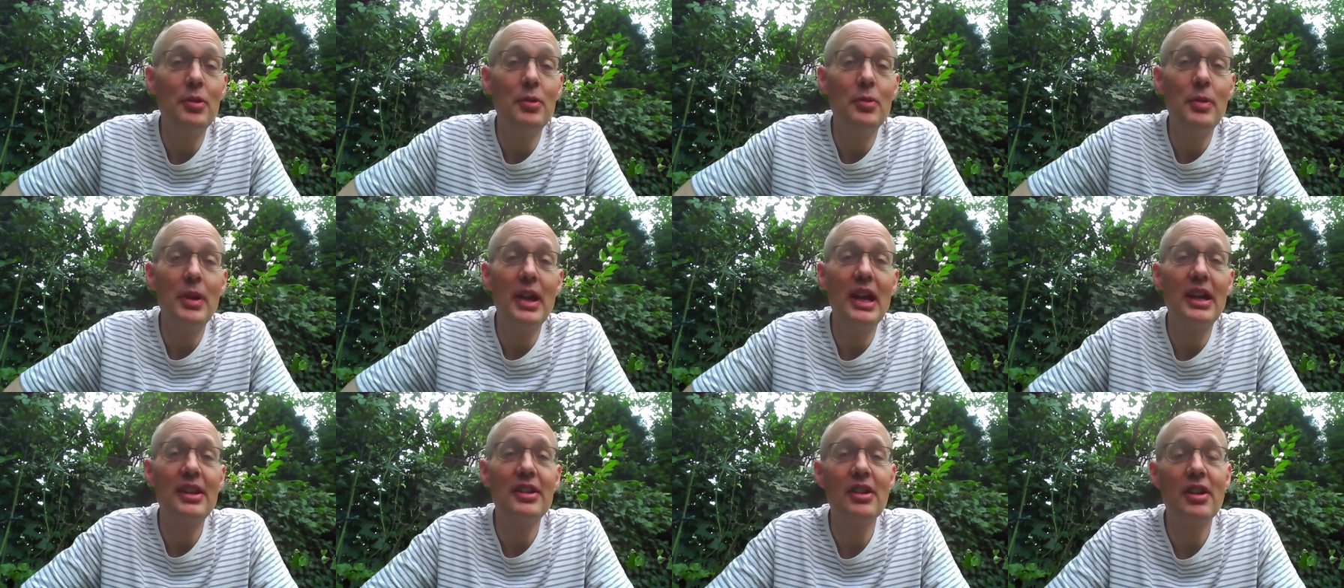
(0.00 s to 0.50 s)
we
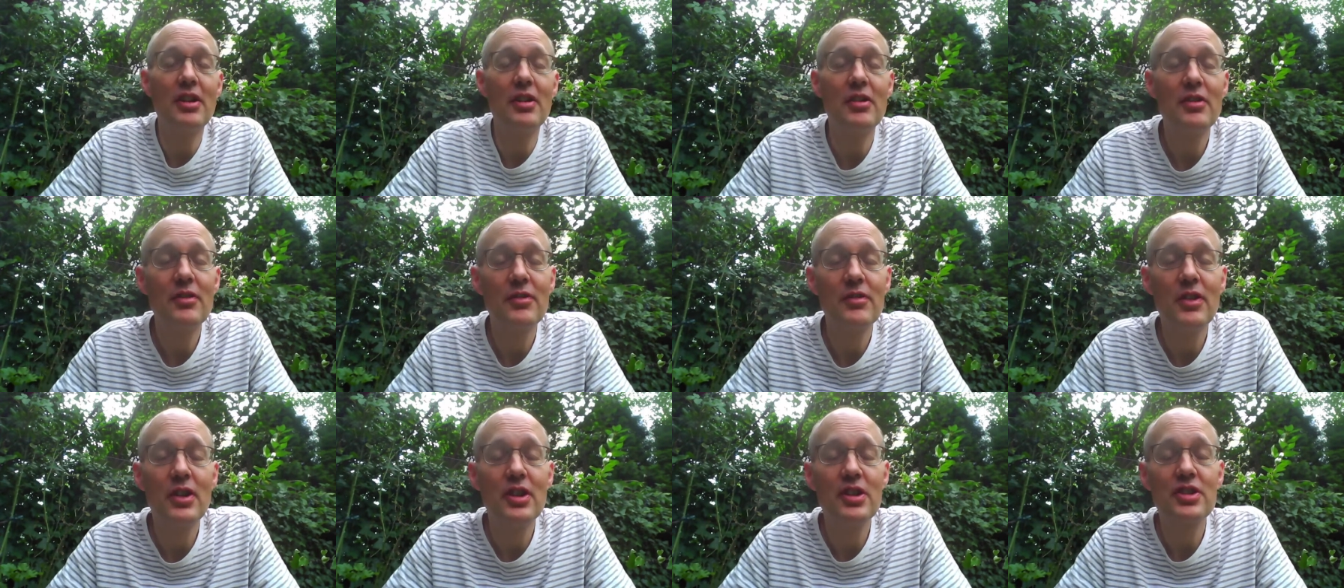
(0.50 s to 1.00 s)
had our
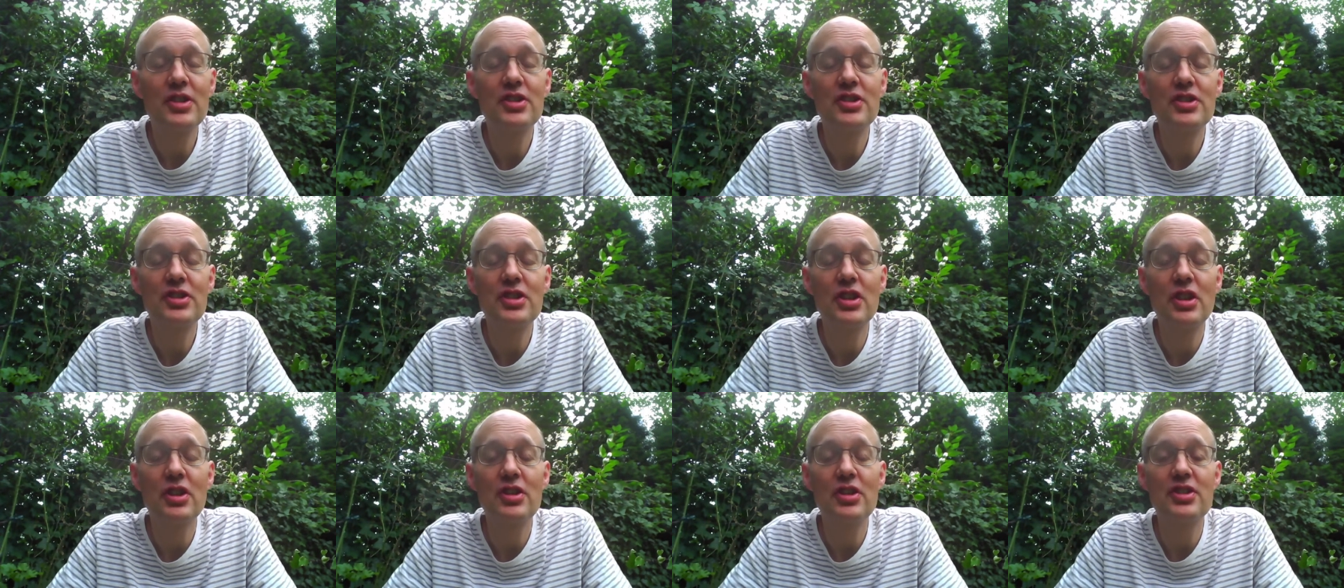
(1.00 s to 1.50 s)
first
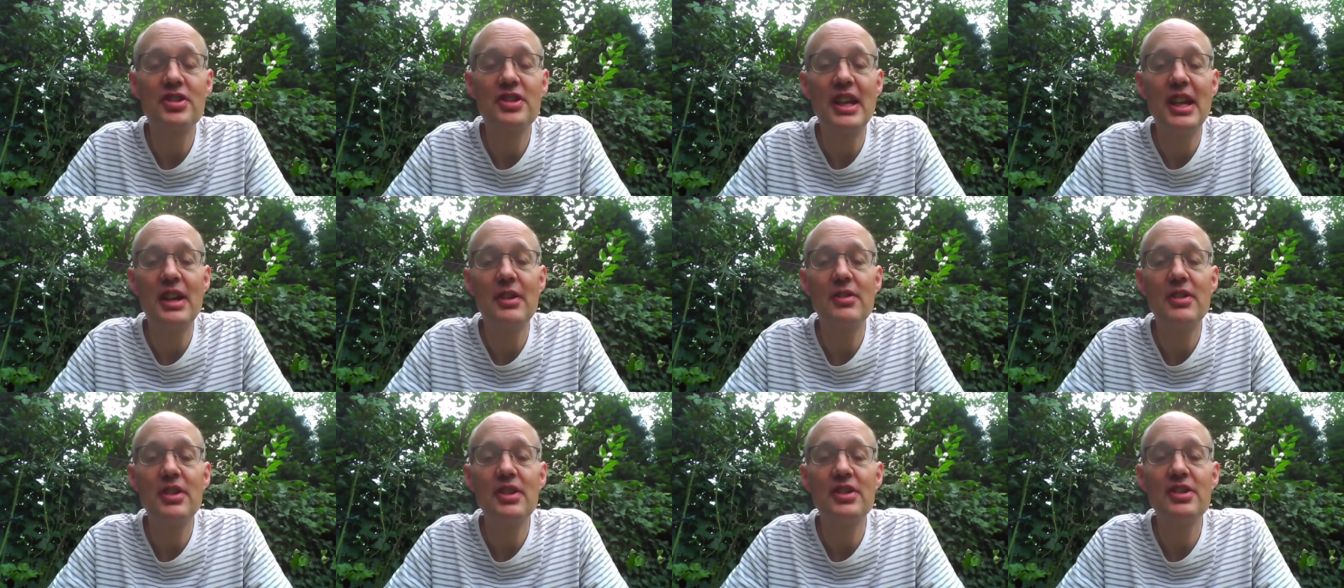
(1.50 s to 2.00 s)
church
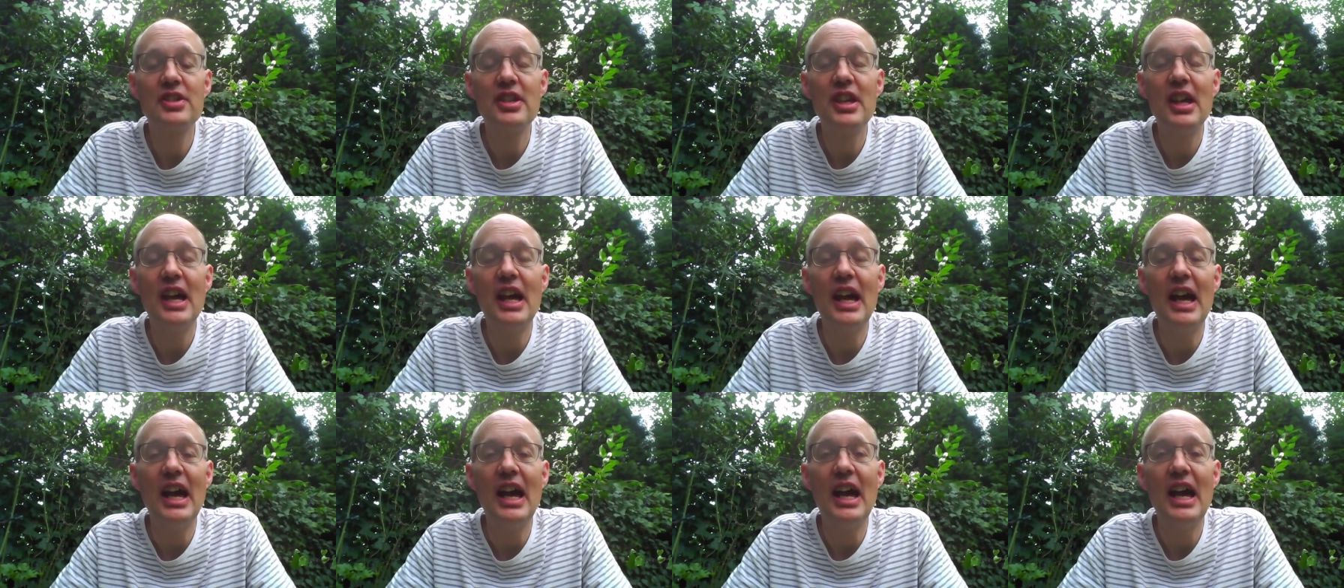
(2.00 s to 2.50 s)
service
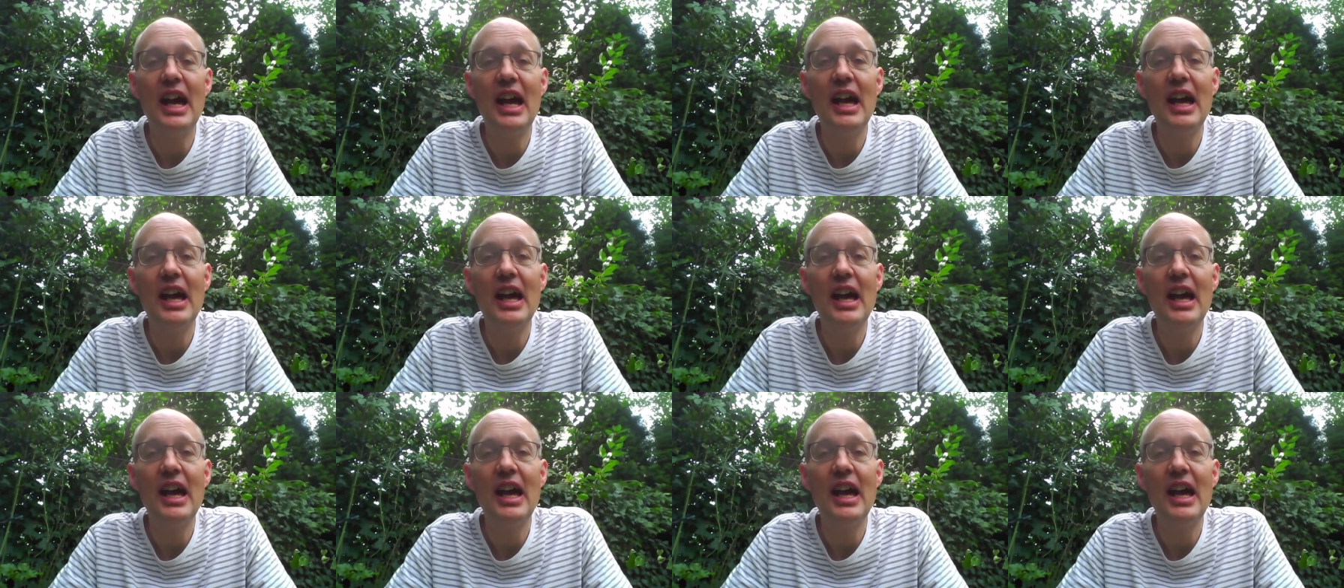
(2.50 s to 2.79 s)
uh,